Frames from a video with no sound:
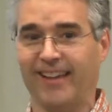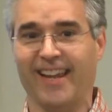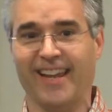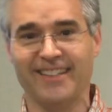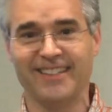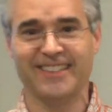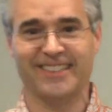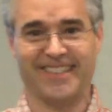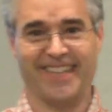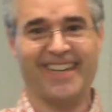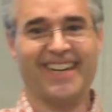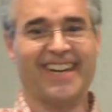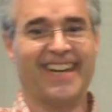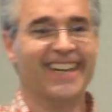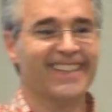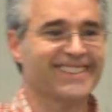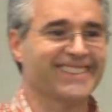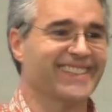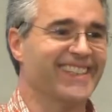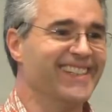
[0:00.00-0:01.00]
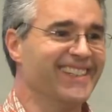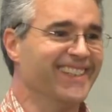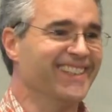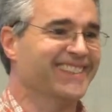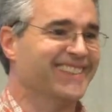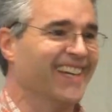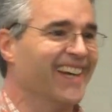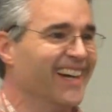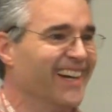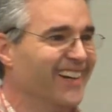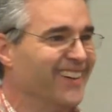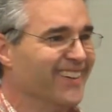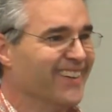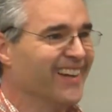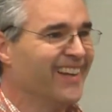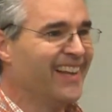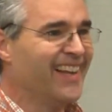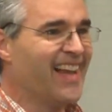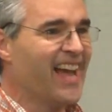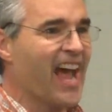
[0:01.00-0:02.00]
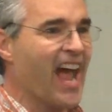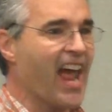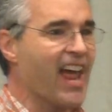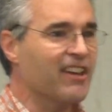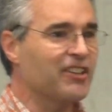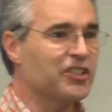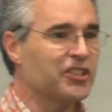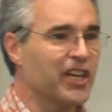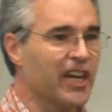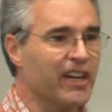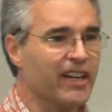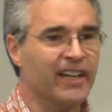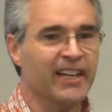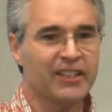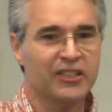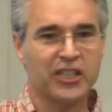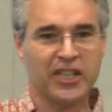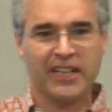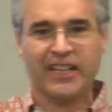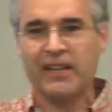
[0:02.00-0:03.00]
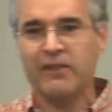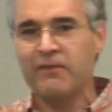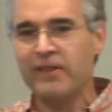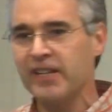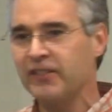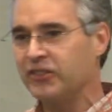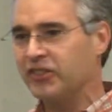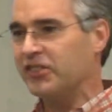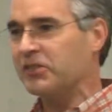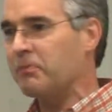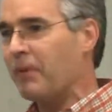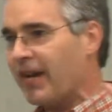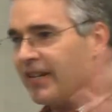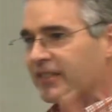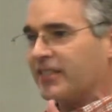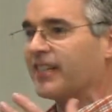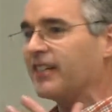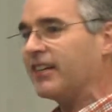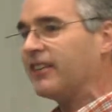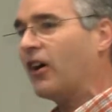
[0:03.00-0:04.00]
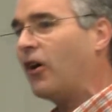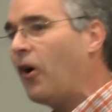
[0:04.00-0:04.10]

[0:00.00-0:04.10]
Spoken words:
And she heads into town and she convinces basically the